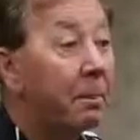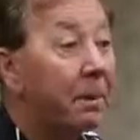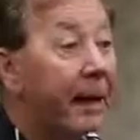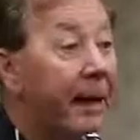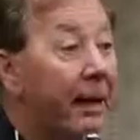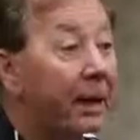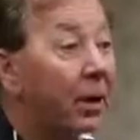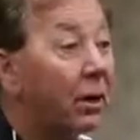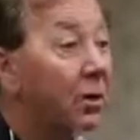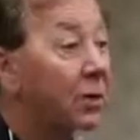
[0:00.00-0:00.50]

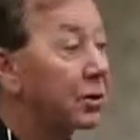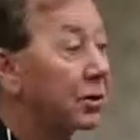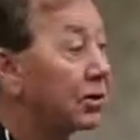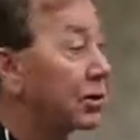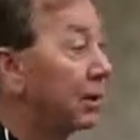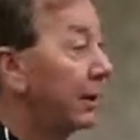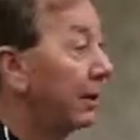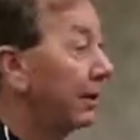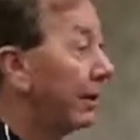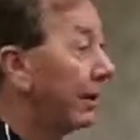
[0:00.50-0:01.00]

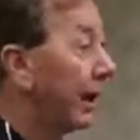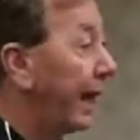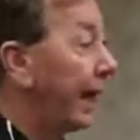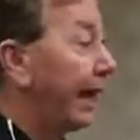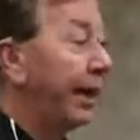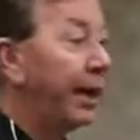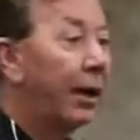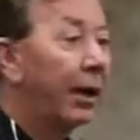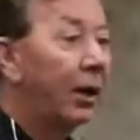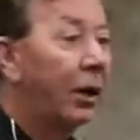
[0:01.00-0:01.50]
pickers. Had
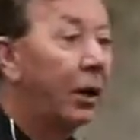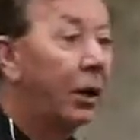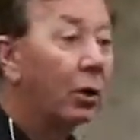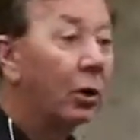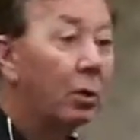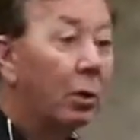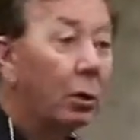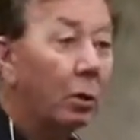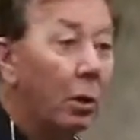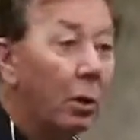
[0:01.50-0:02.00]
to get a little
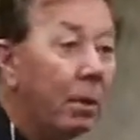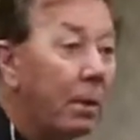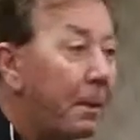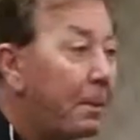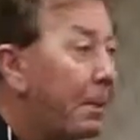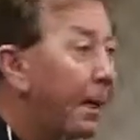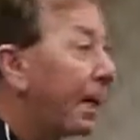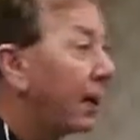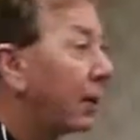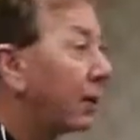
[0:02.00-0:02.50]
group of
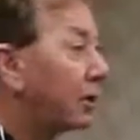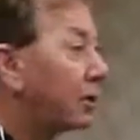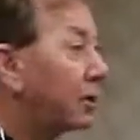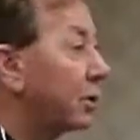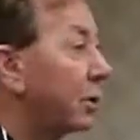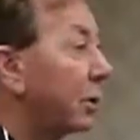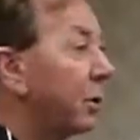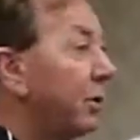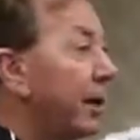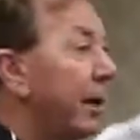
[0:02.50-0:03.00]
pickers
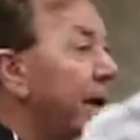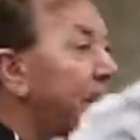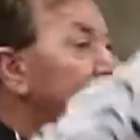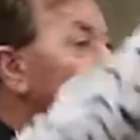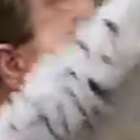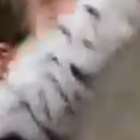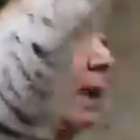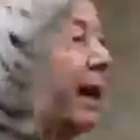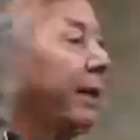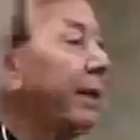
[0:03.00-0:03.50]
that were
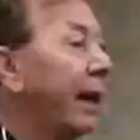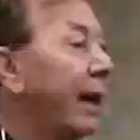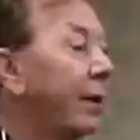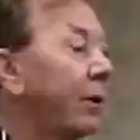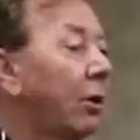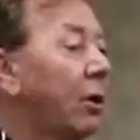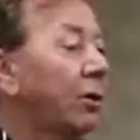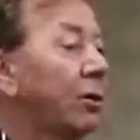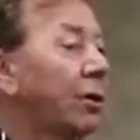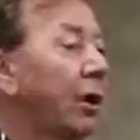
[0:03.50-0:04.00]
picking, that
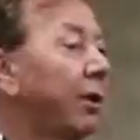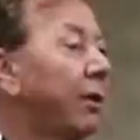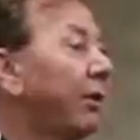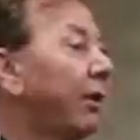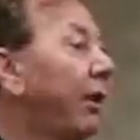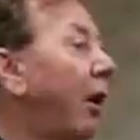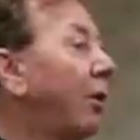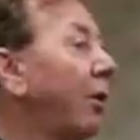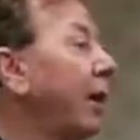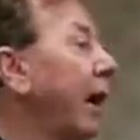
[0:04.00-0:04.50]
grows on the
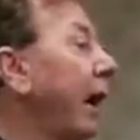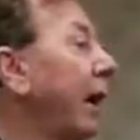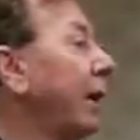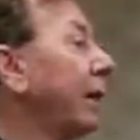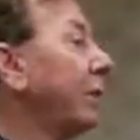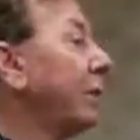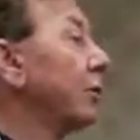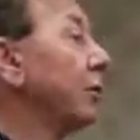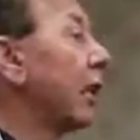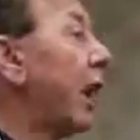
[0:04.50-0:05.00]

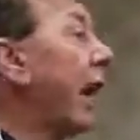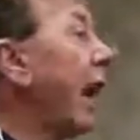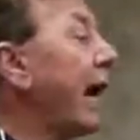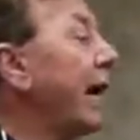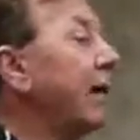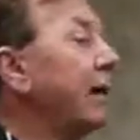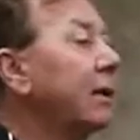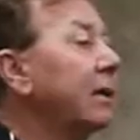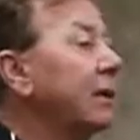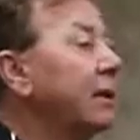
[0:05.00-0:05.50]
volcanoes high
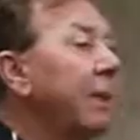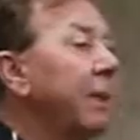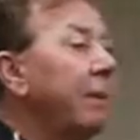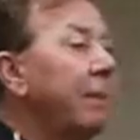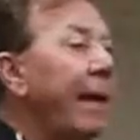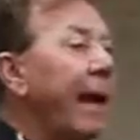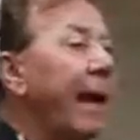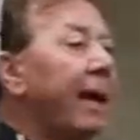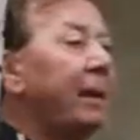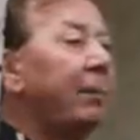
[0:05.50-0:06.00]
in
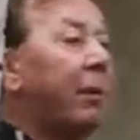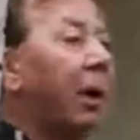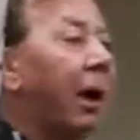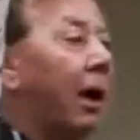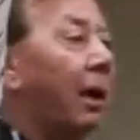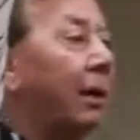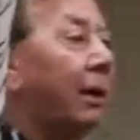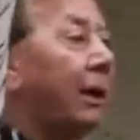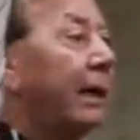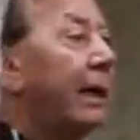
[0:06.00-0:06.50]

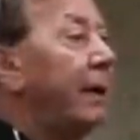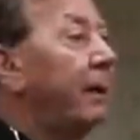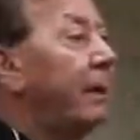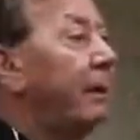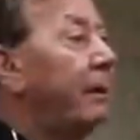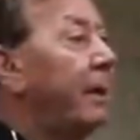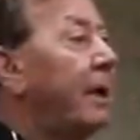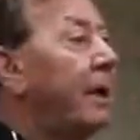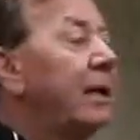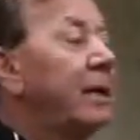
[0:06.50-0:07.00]
Panama. The
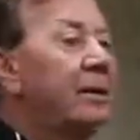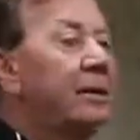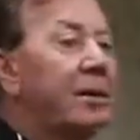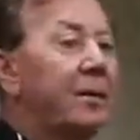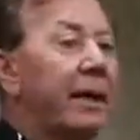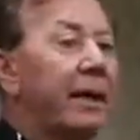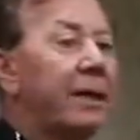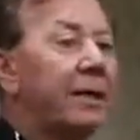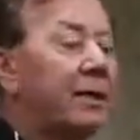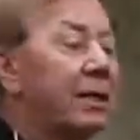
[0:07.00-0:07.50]
bean is the
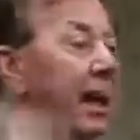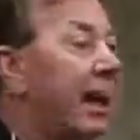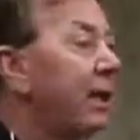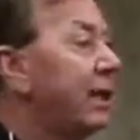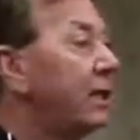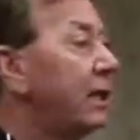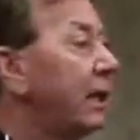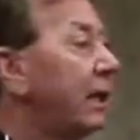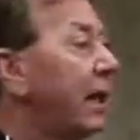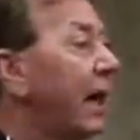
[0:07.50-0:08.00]
best
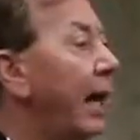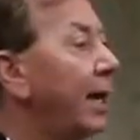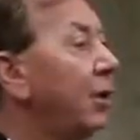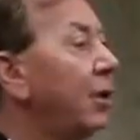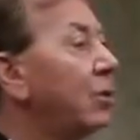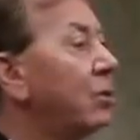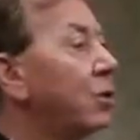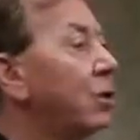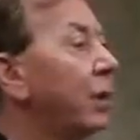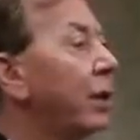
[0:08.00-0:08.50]
tasting, and
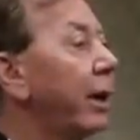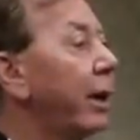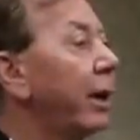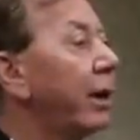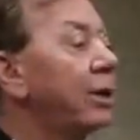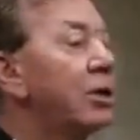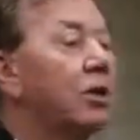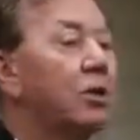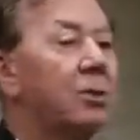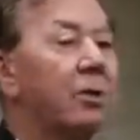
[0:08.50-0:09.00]
the soil
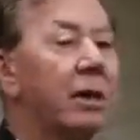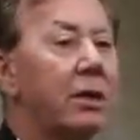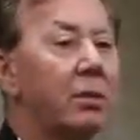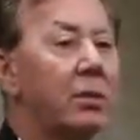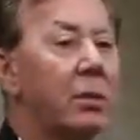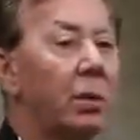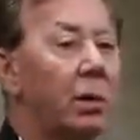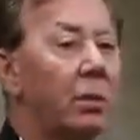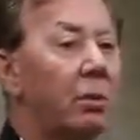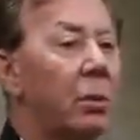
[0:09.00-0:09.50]
is sweet
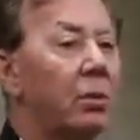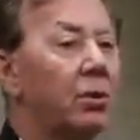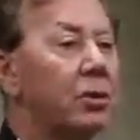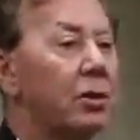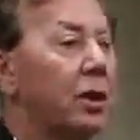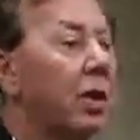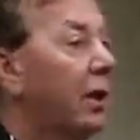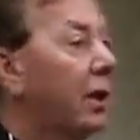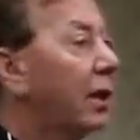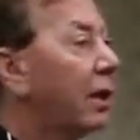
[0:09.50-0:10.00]
soil.
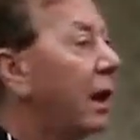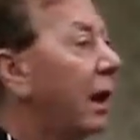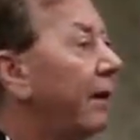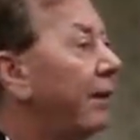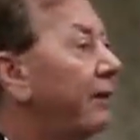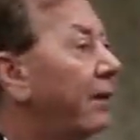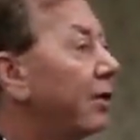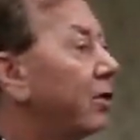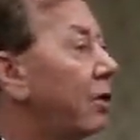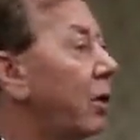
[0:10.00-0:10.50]
Most
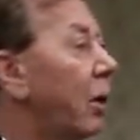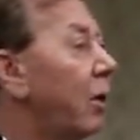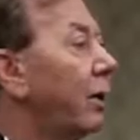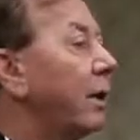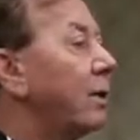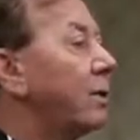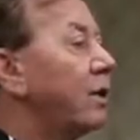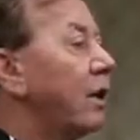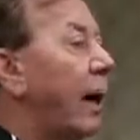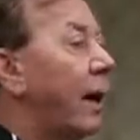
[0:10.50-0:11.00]
coffee is grown
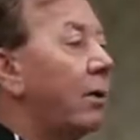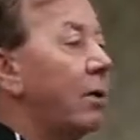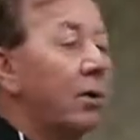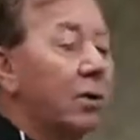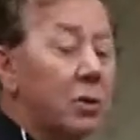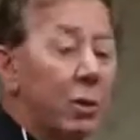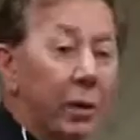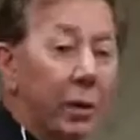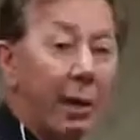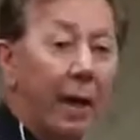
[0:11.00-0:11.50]
in sour
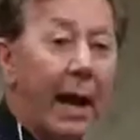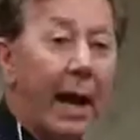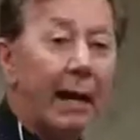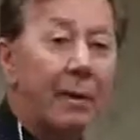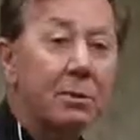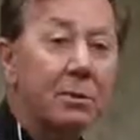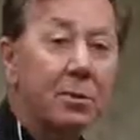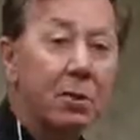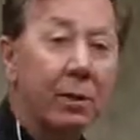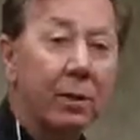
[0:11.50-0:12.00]
soil,
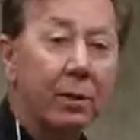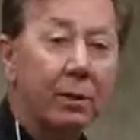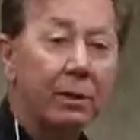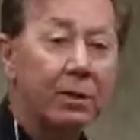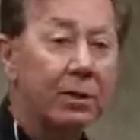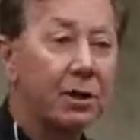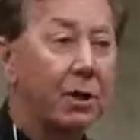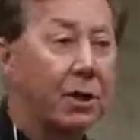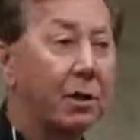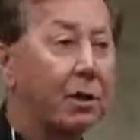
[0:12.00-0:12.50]
lime
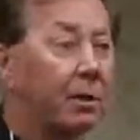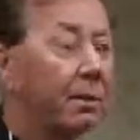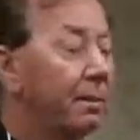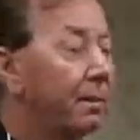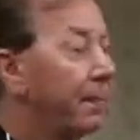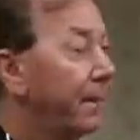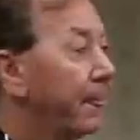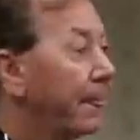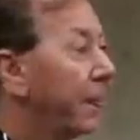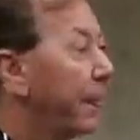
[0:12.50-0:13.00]
soils, you know,
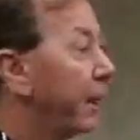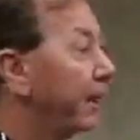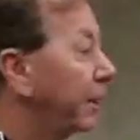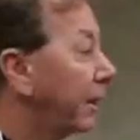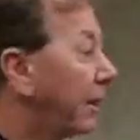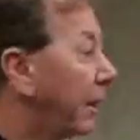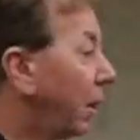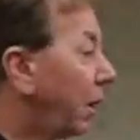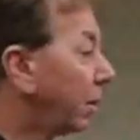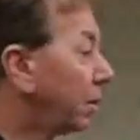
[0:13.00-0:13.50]
on the
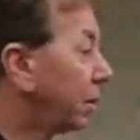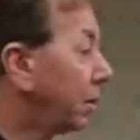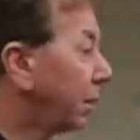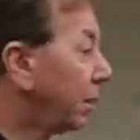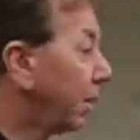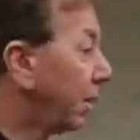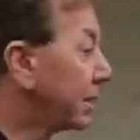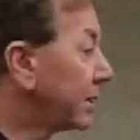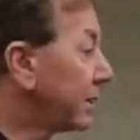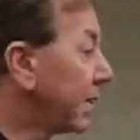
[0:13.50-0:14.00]
coast and
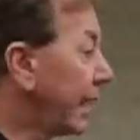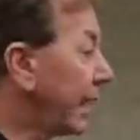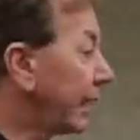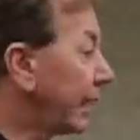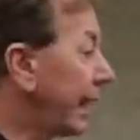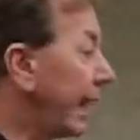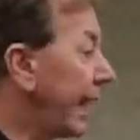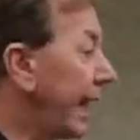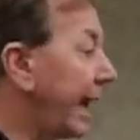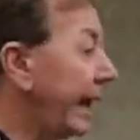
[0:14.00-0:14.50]
places like
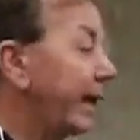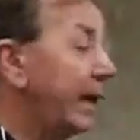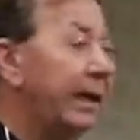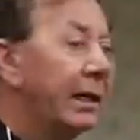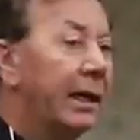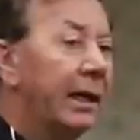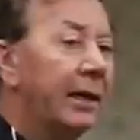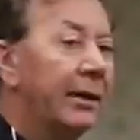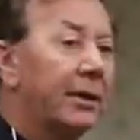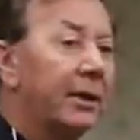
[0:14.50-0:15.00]
that.
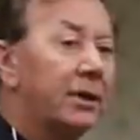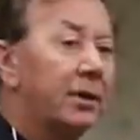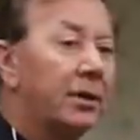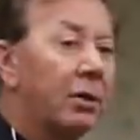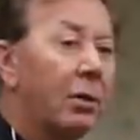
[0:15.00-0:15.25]
This